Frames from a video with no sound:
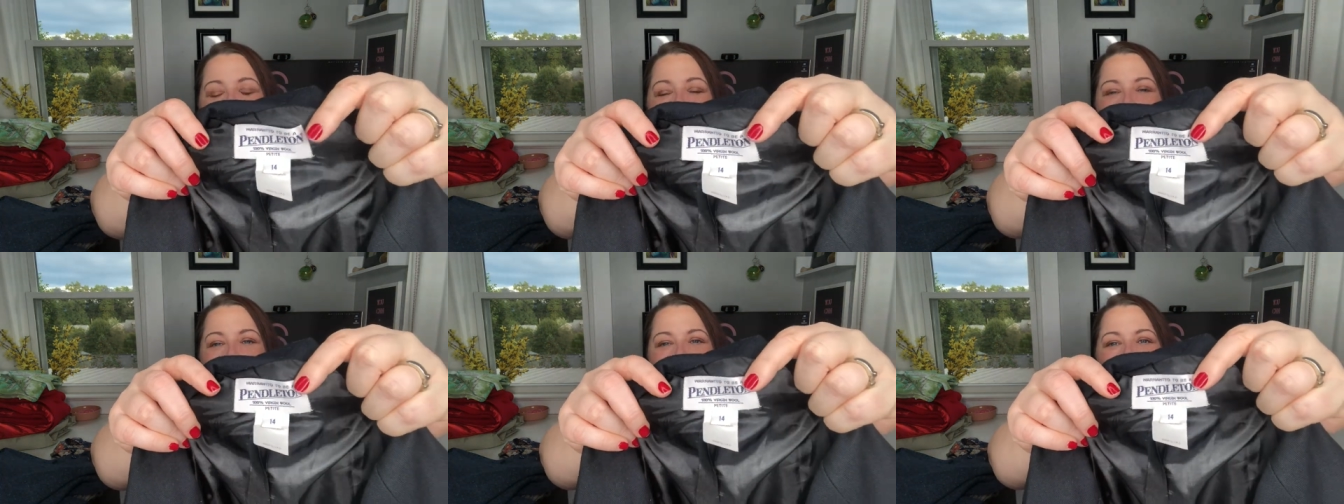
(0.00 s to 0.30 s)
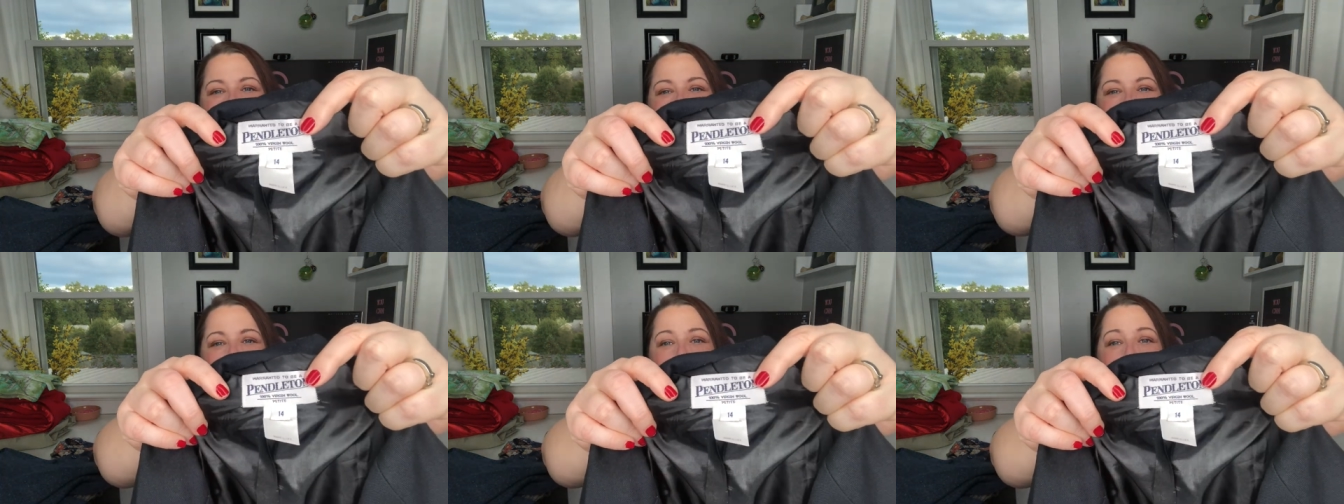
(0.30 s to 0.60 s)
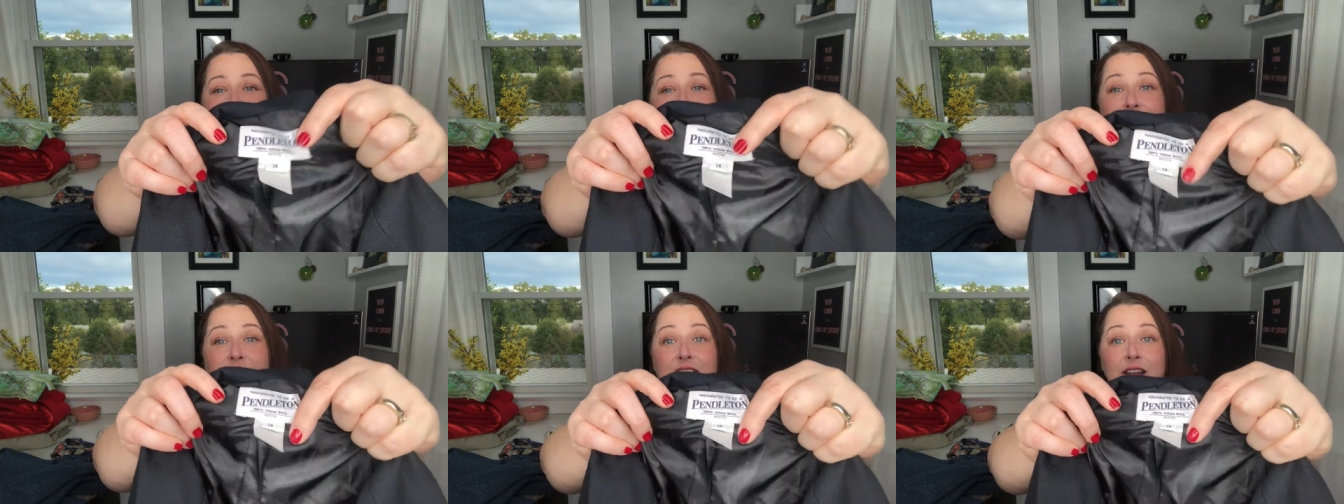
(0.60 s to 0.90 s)
It is in a
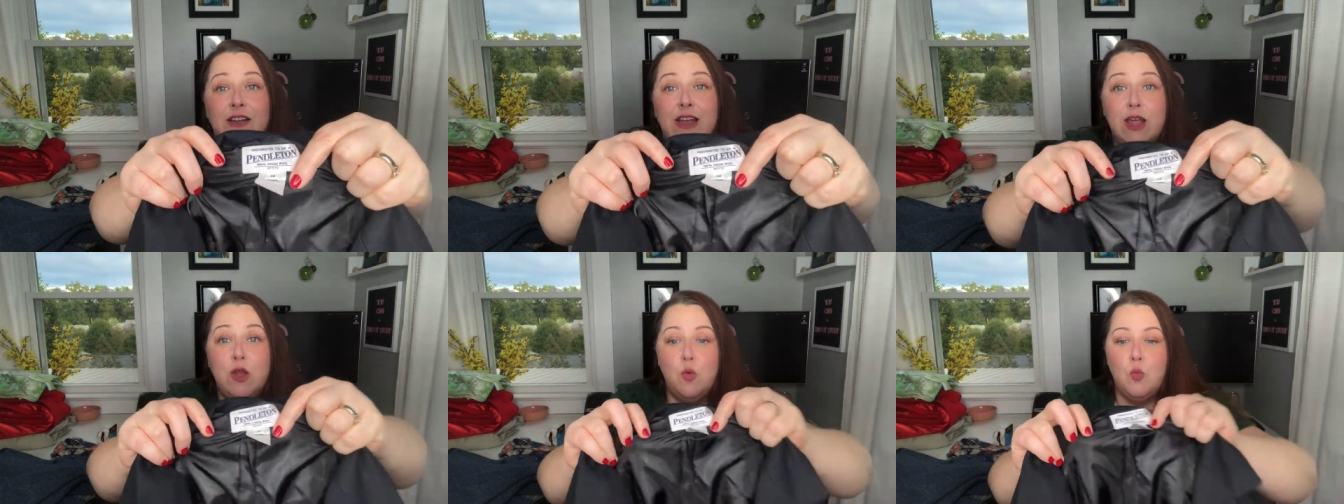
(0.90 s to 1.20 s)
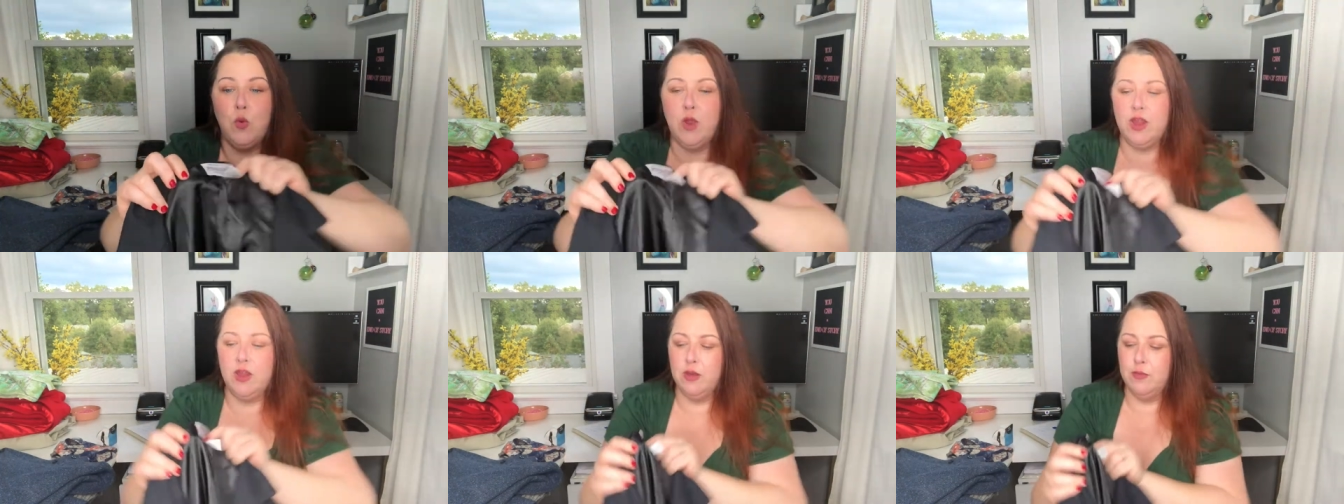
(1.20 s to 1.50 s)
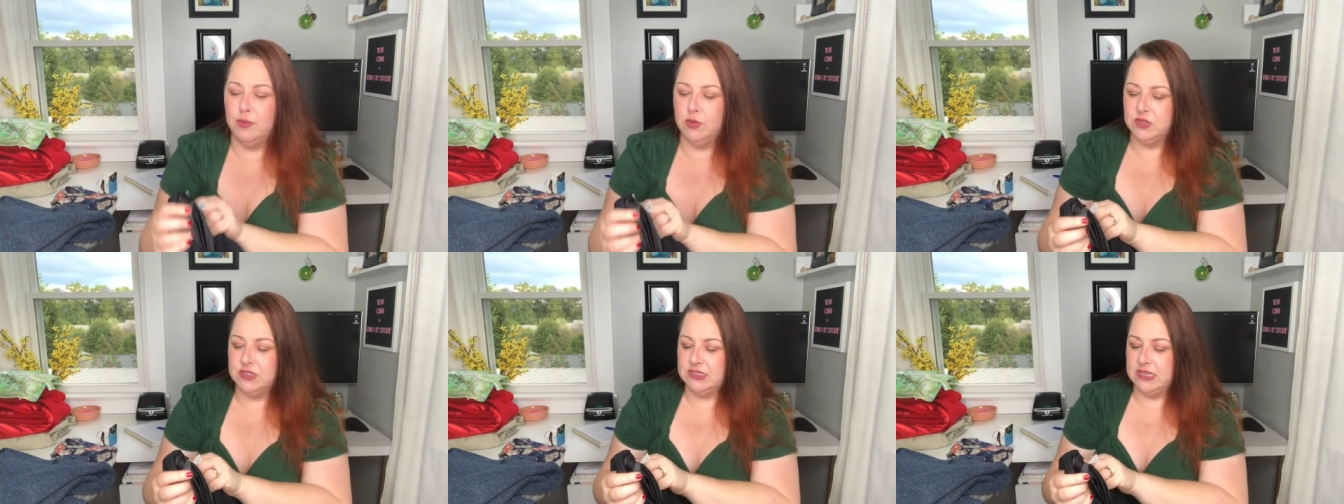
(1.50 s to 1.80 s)
very
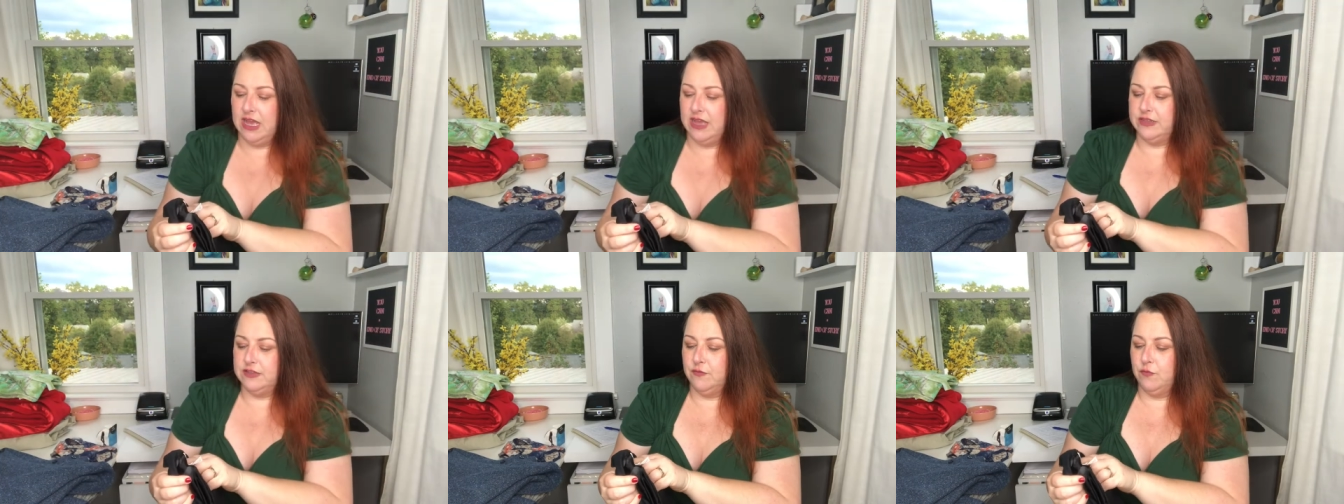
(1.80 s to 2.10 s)
wearable size